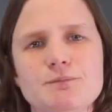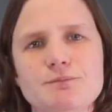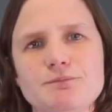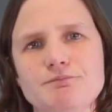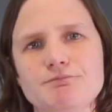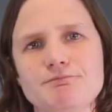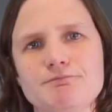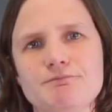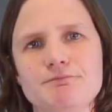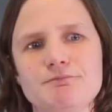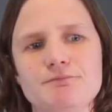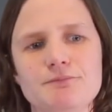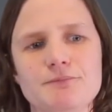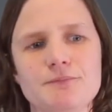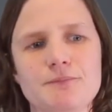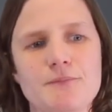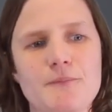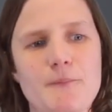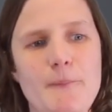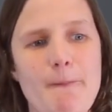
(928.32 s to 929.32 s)
So they
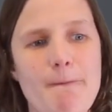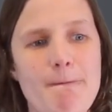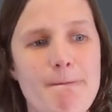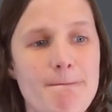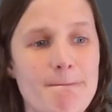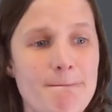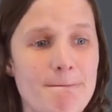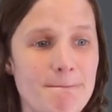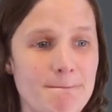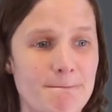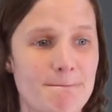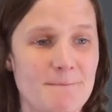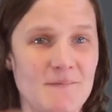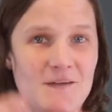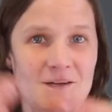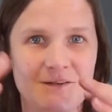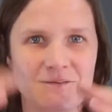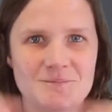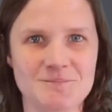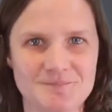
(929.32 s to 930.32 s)
asked me to assist them in
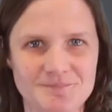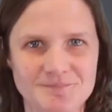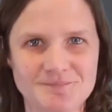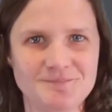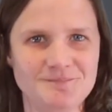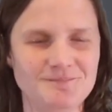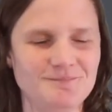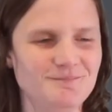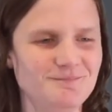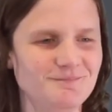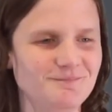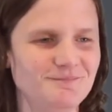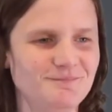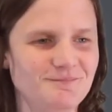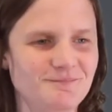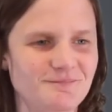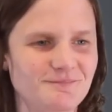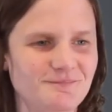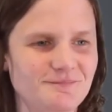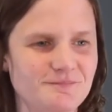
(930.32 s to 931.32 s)
that way.
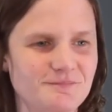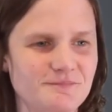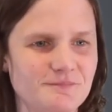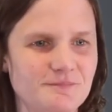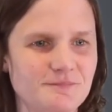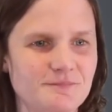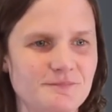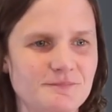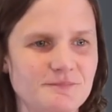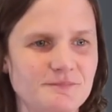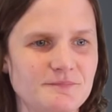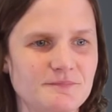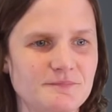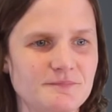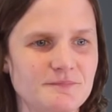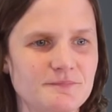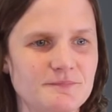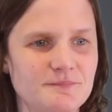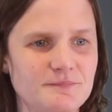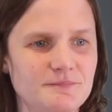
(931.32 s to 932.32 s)
That's another example
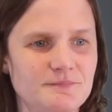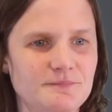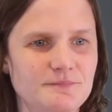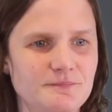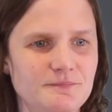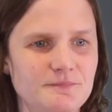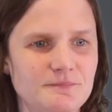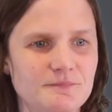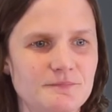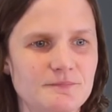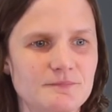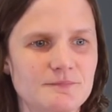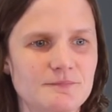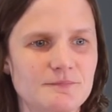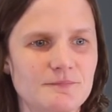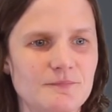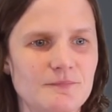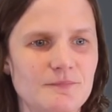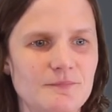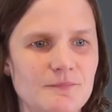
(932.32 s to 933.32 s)
of my
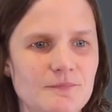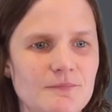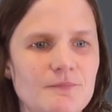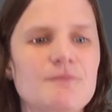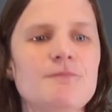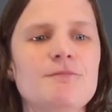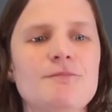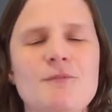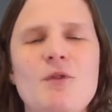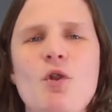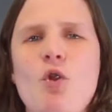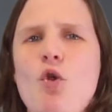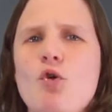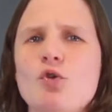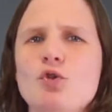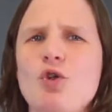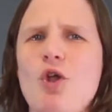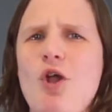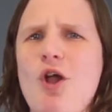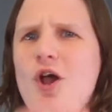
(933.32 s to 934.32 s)
positionality influencing the
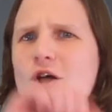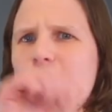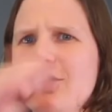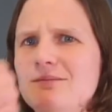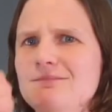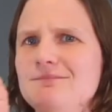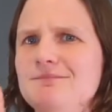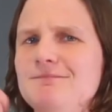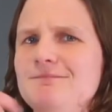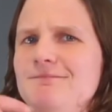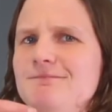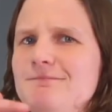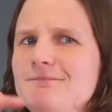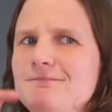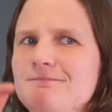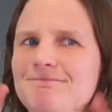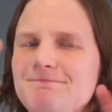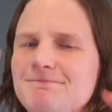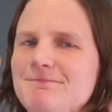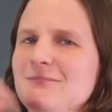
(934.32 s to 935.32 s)
research
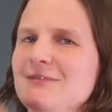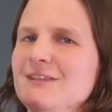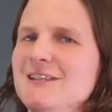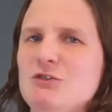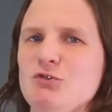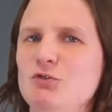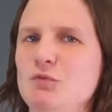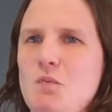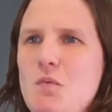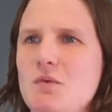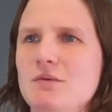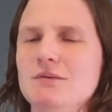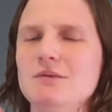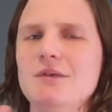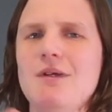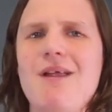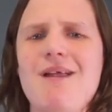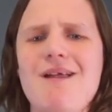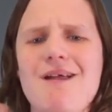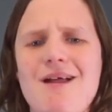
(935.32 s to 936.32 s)
process.
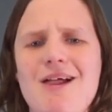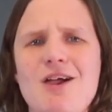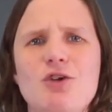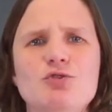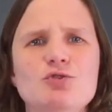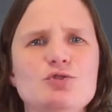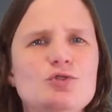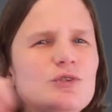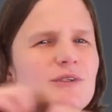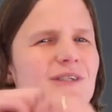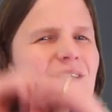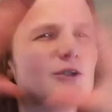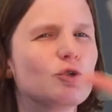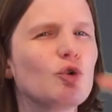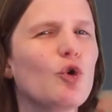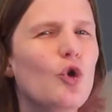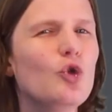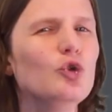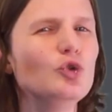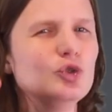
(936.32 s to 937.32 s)
Another
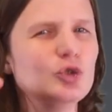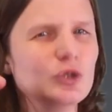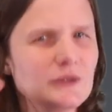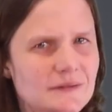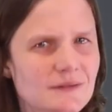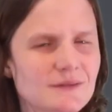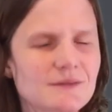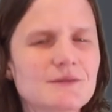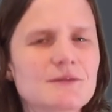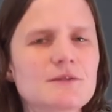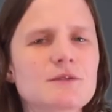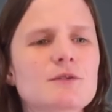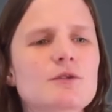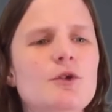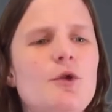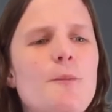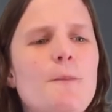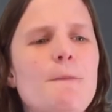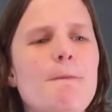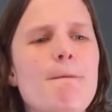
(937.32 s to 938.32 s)
area of interest in my
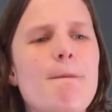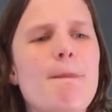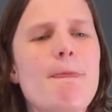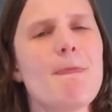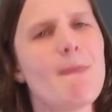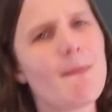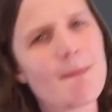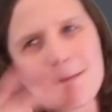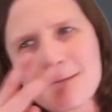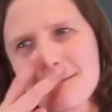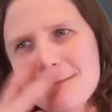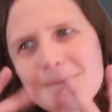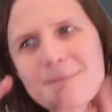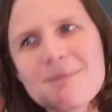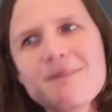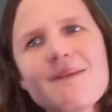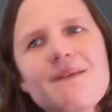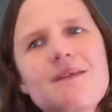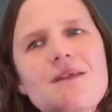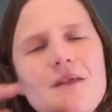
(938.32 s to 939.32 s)
study was
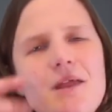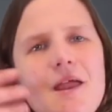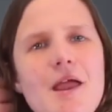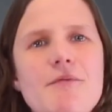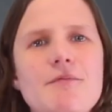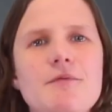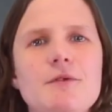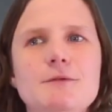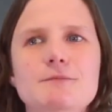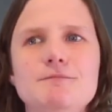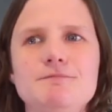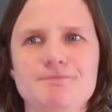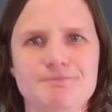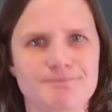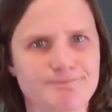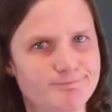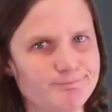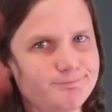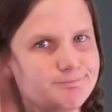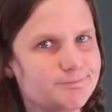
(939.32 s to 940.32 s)
language
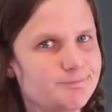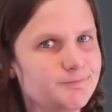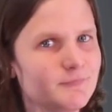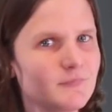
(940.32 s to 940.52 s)
ideologies.